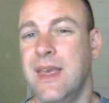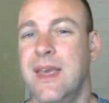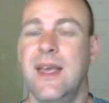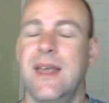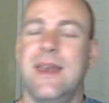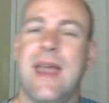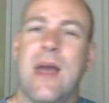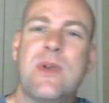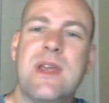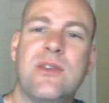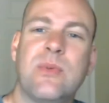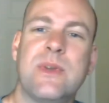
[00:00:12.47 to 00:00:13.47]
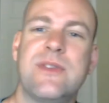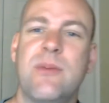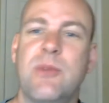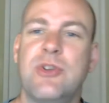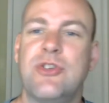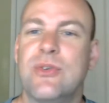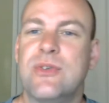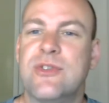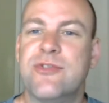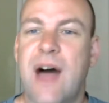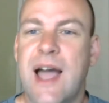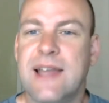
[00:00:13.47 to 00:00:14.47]
Nowadays, when someone turns
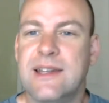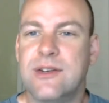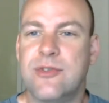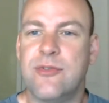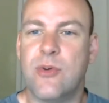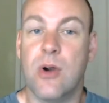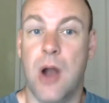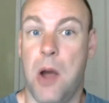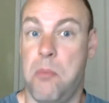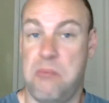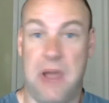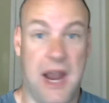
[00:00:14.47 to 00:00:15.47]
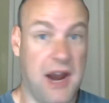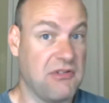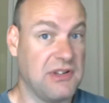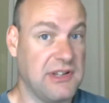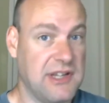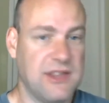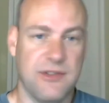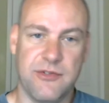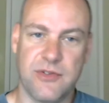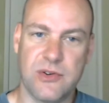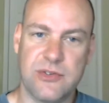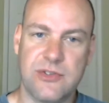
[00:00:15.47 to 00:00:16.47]
violent for apparently the
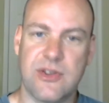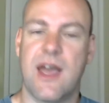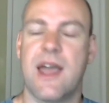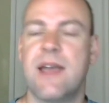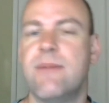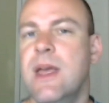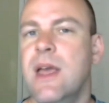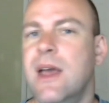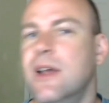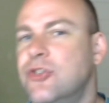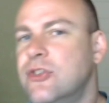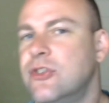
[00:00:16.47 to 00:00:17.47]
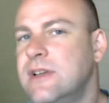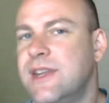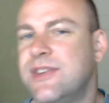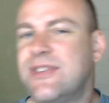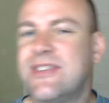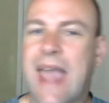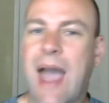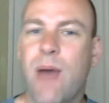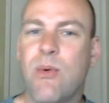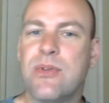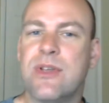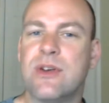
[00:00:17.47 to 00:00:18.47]
first time, journalists
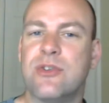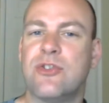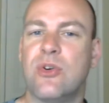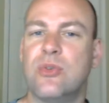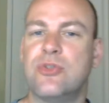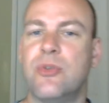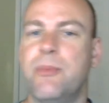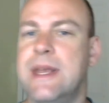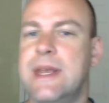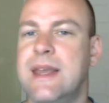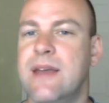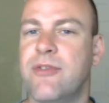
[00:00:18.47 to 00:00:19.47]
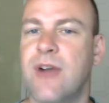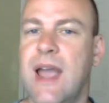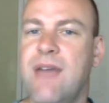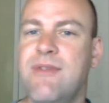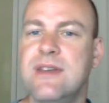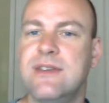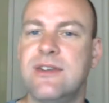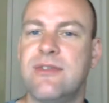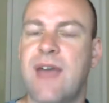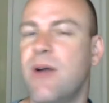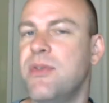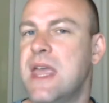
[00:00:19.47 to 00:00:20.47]
scour their social media for evidence of
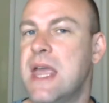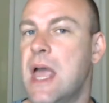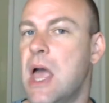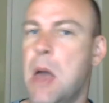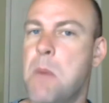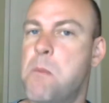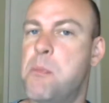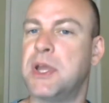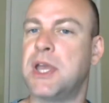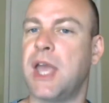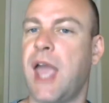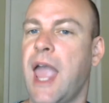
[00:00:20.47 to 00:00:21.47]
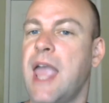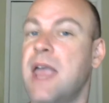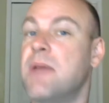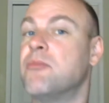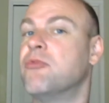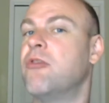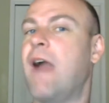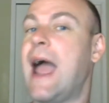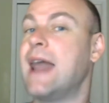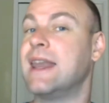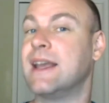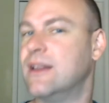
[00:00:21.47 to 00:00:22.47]
how they became
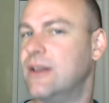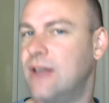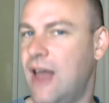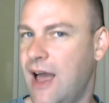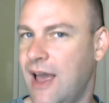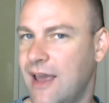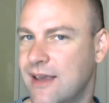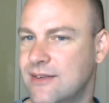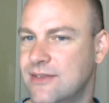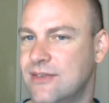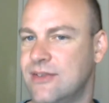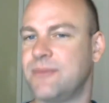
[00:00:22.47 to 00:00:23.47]
radicalized.